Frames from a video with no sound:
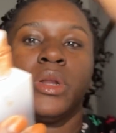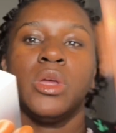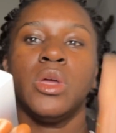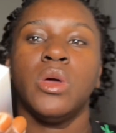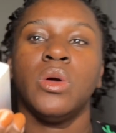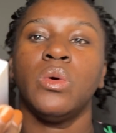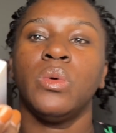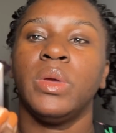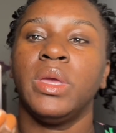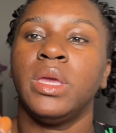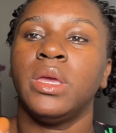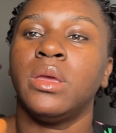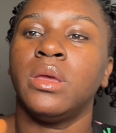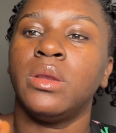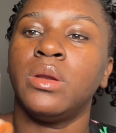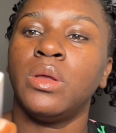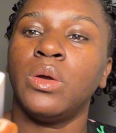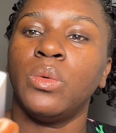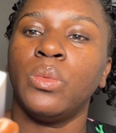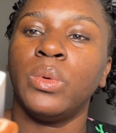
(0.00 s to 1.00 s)
go
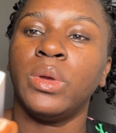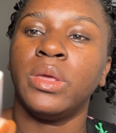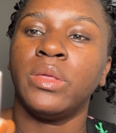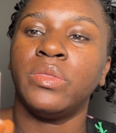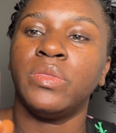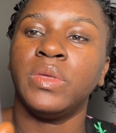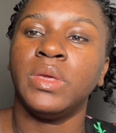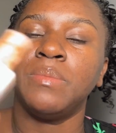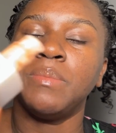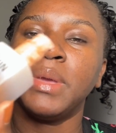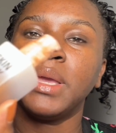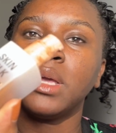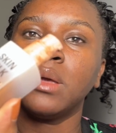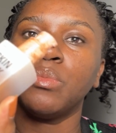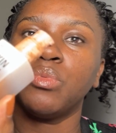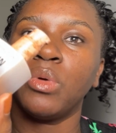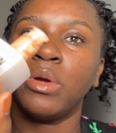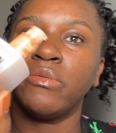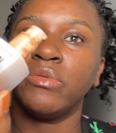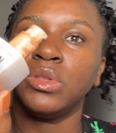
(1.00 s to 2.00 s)
in with the
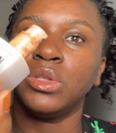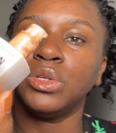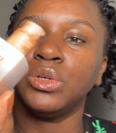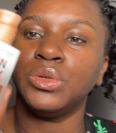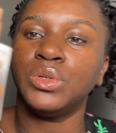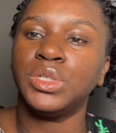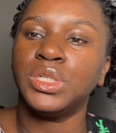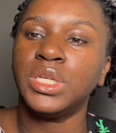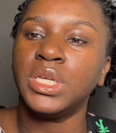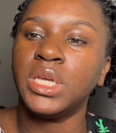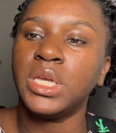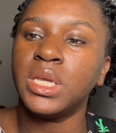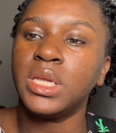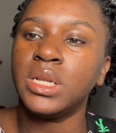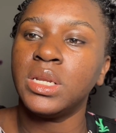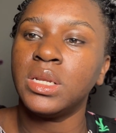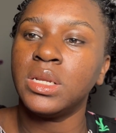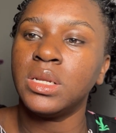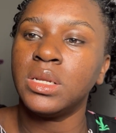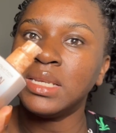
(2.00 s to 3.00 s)
Makeup
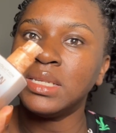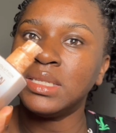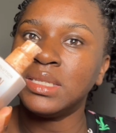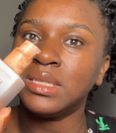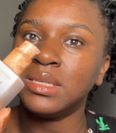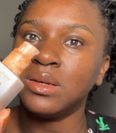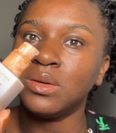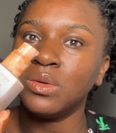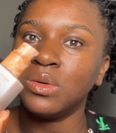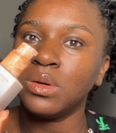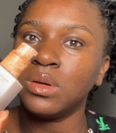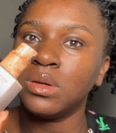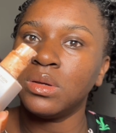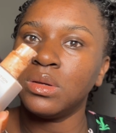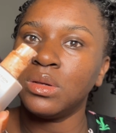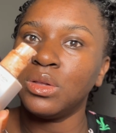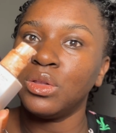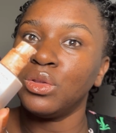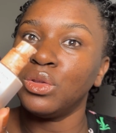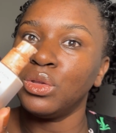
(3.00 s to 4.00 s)
Revolution in Silk
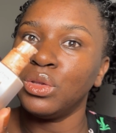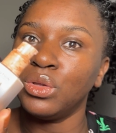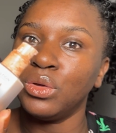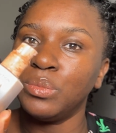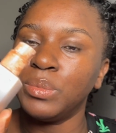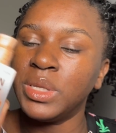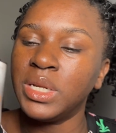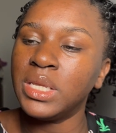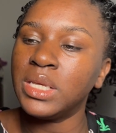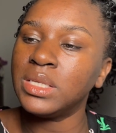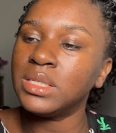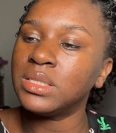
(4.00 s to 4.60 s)
Luminous